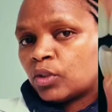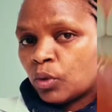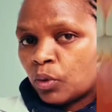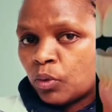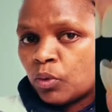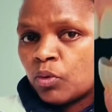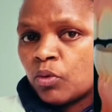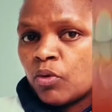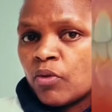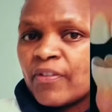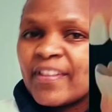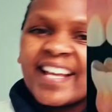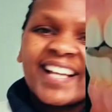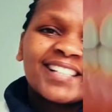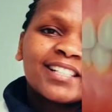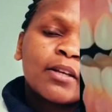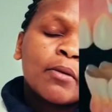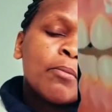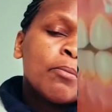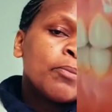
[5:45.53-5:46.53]
all. There are
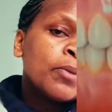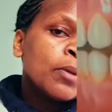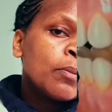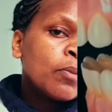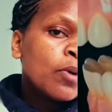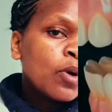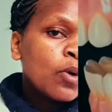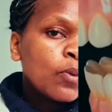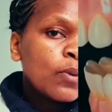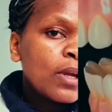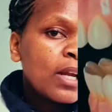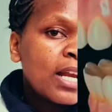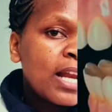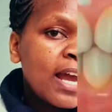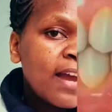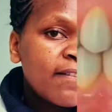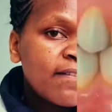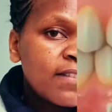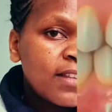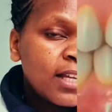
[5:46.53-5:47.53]
some people who
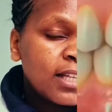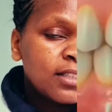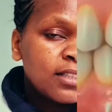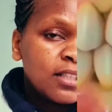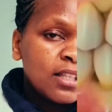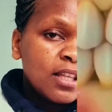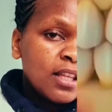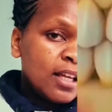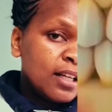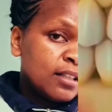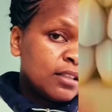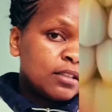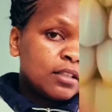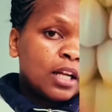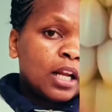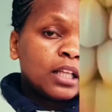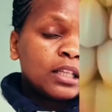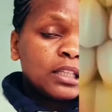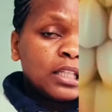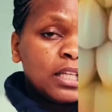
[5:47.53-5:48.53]
love their teeth
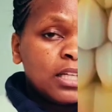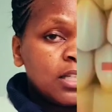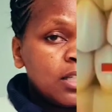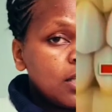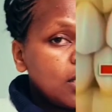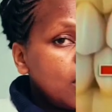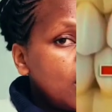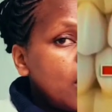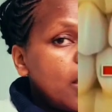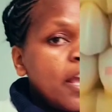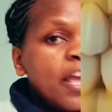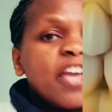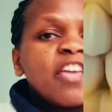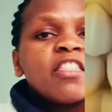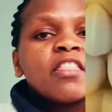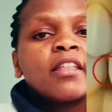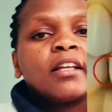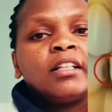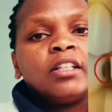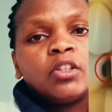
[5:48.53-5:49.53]
extracted
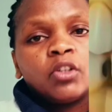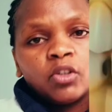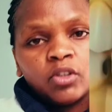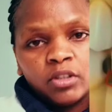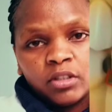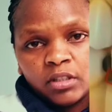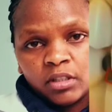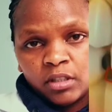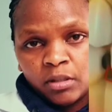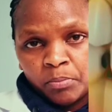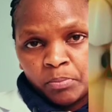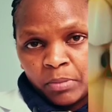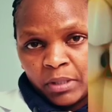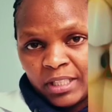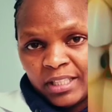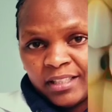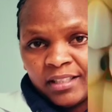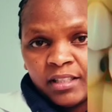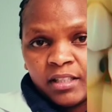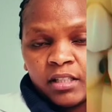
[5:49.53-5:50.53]
and they don't
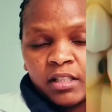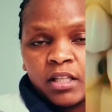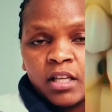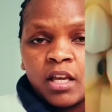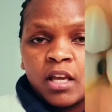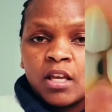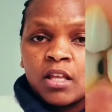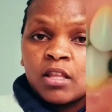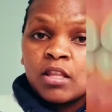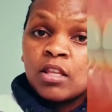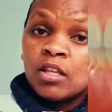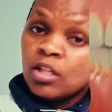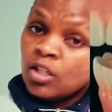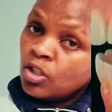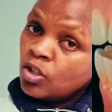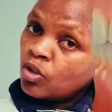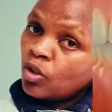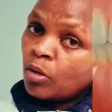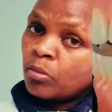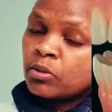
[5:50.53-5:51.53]
replace.
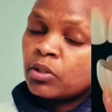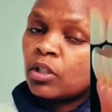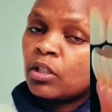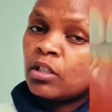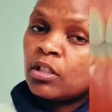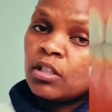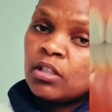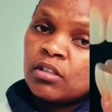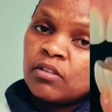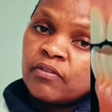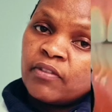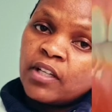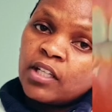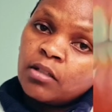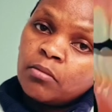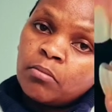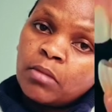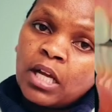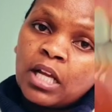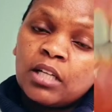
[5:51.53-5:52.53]
This option is very
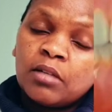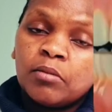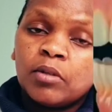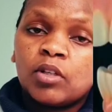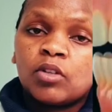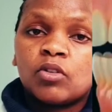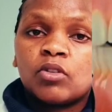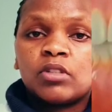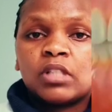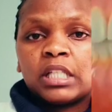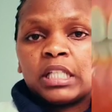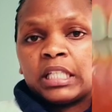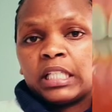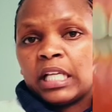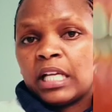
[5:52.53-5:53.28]
bad because it